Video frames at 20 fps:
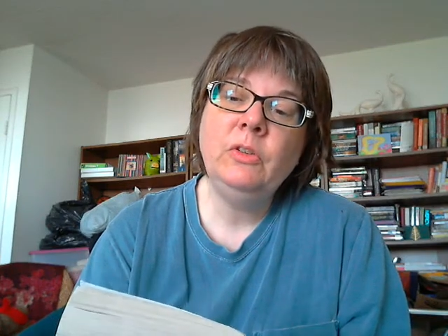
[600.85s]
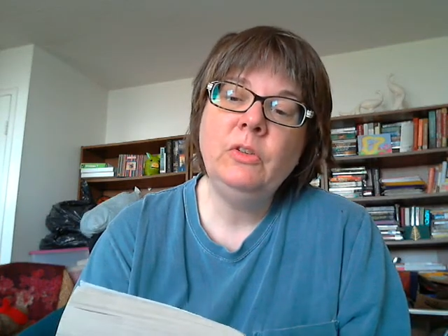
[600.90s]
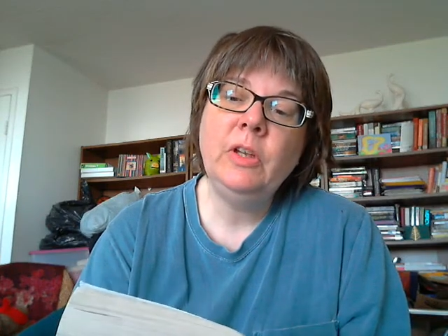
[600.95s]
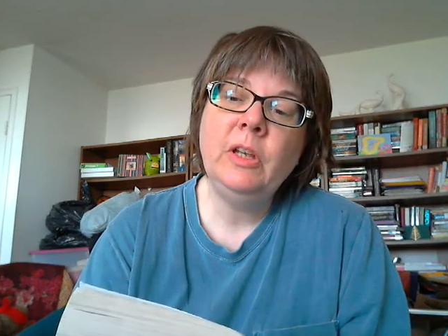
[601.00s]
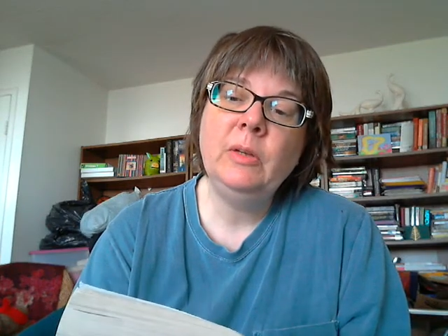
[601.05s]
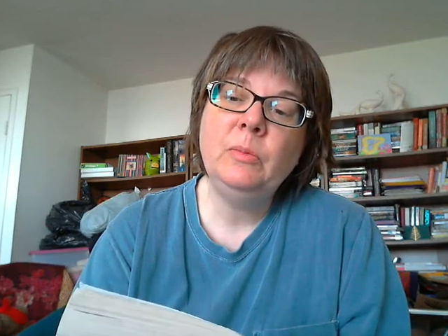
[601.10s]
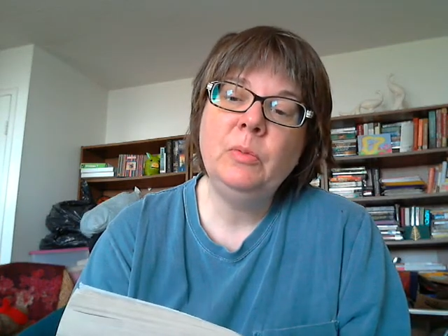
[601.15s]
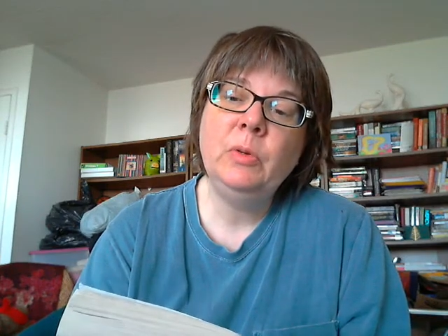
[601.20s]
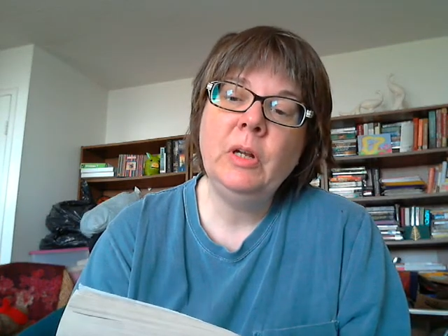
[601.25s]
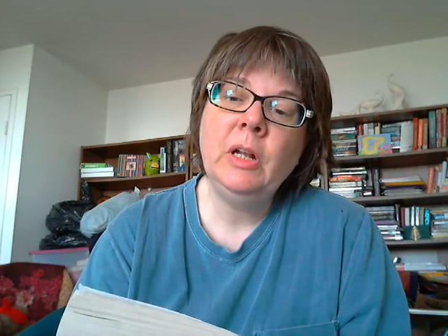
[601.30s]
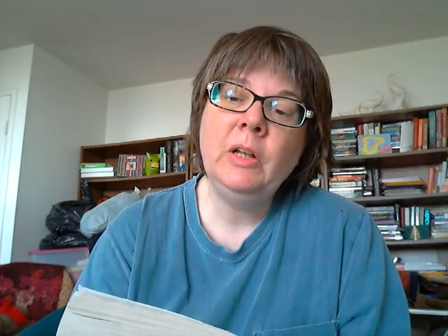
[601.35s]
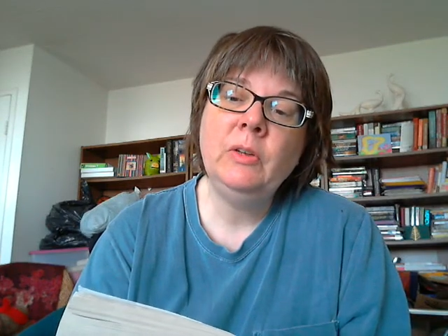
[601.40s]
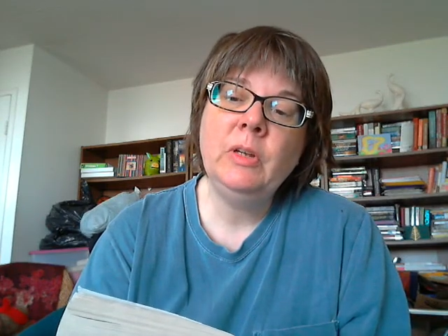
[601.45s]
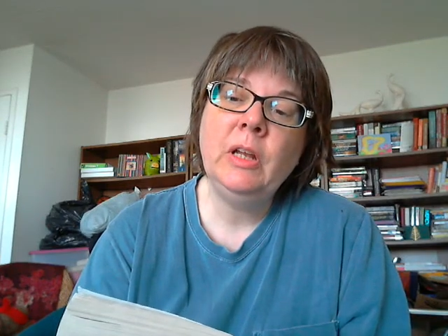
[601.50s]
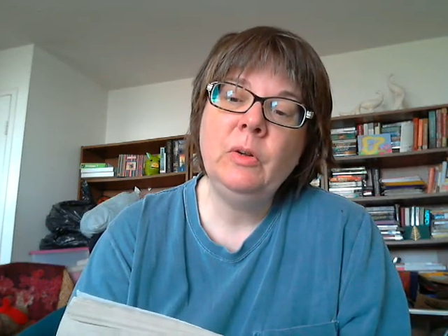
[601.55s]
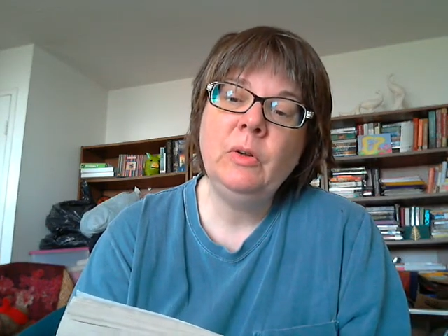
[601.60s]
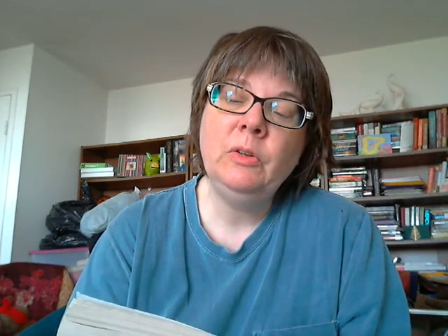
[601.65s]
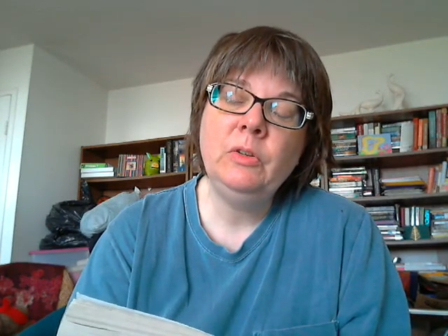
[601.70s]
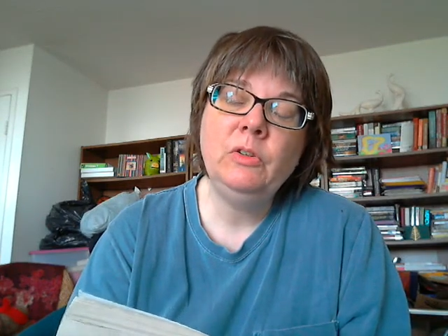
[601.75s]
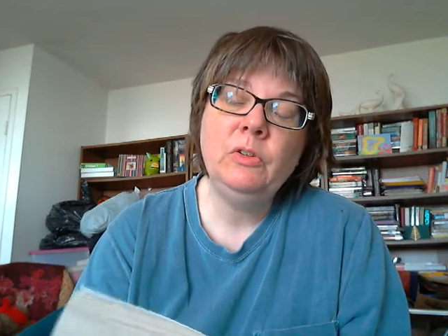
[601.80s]
Dan Brown
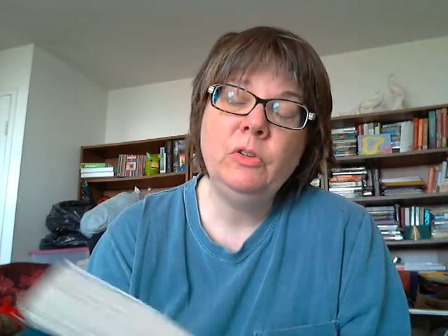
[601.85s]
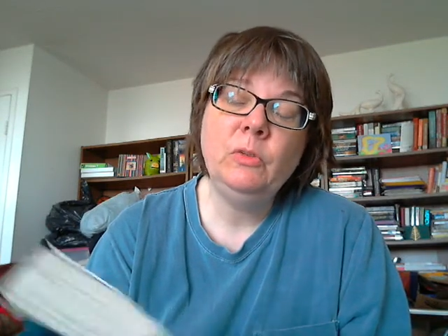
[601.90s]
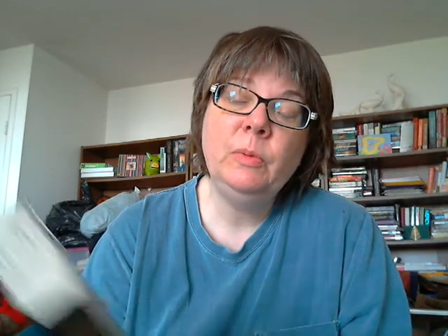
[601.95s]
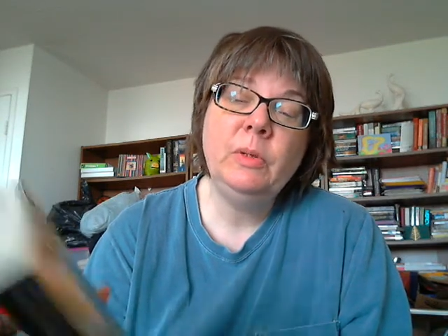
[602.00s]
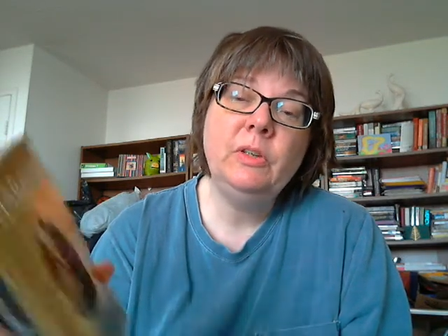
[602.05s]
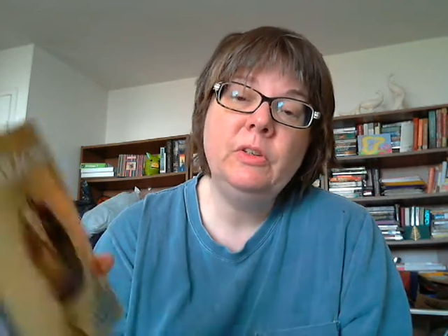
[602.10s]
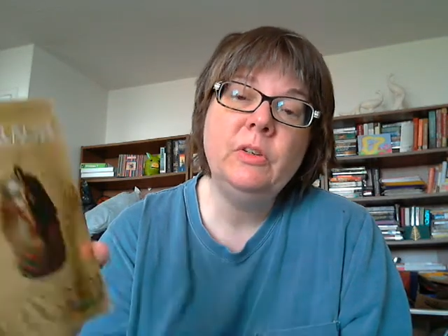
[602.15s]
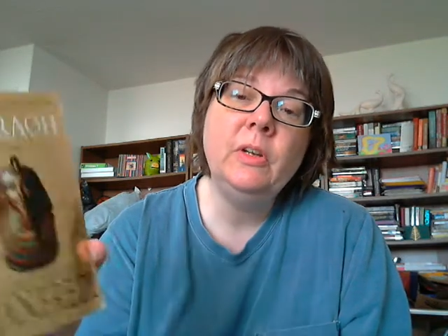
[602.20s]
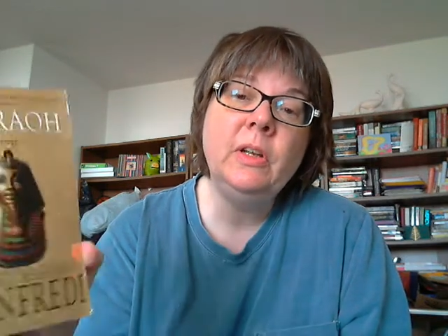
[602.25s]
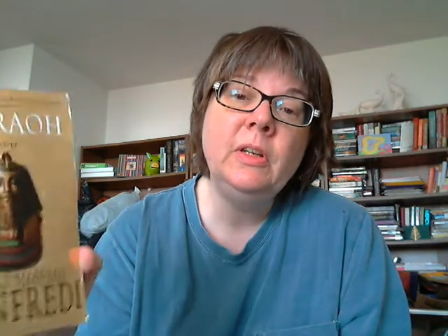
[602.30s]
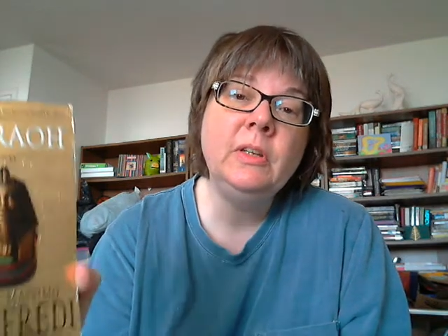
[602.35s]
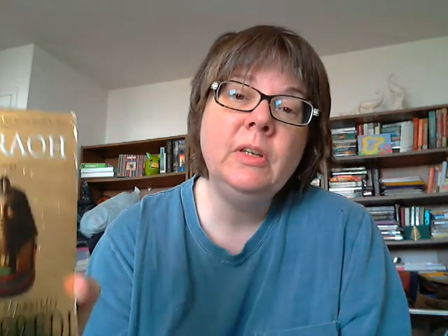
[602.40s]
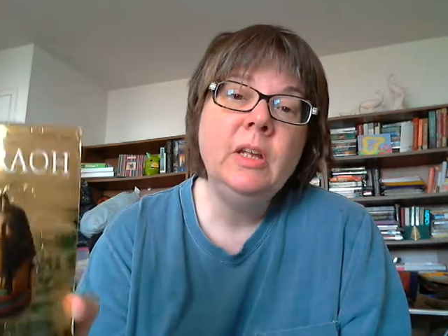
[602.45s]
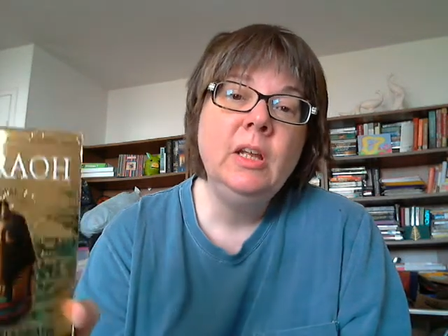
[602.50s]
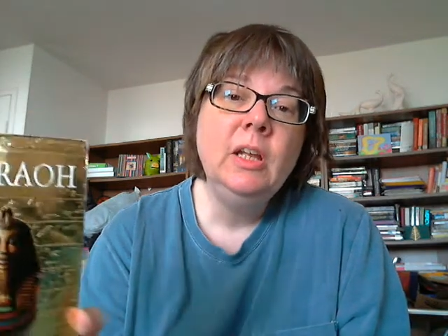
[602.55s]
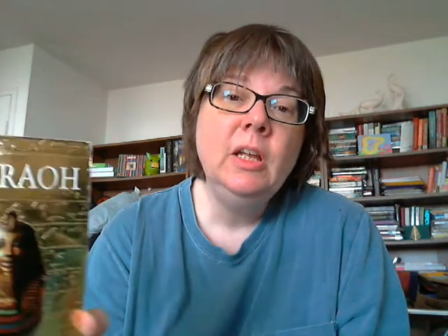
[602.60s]
how it should be done.